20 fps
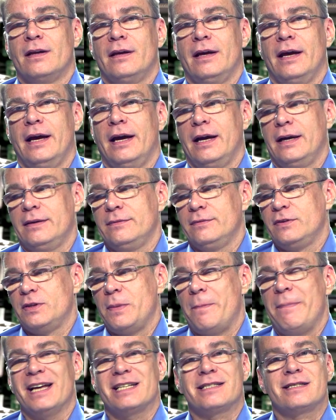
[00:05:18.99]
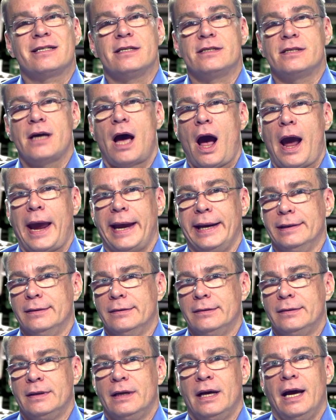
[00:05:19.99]
and the best design.
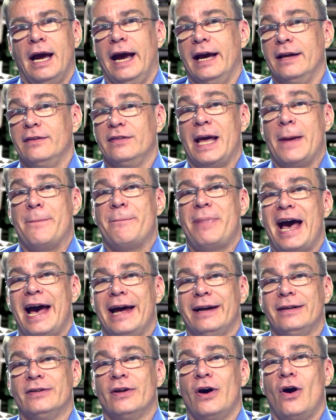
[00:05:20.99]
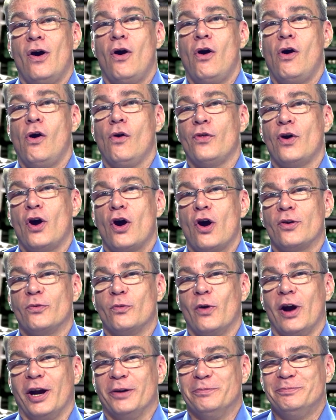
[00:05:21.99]
And they patent all the
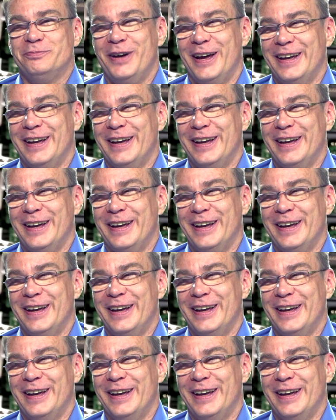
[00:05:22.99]
hardware.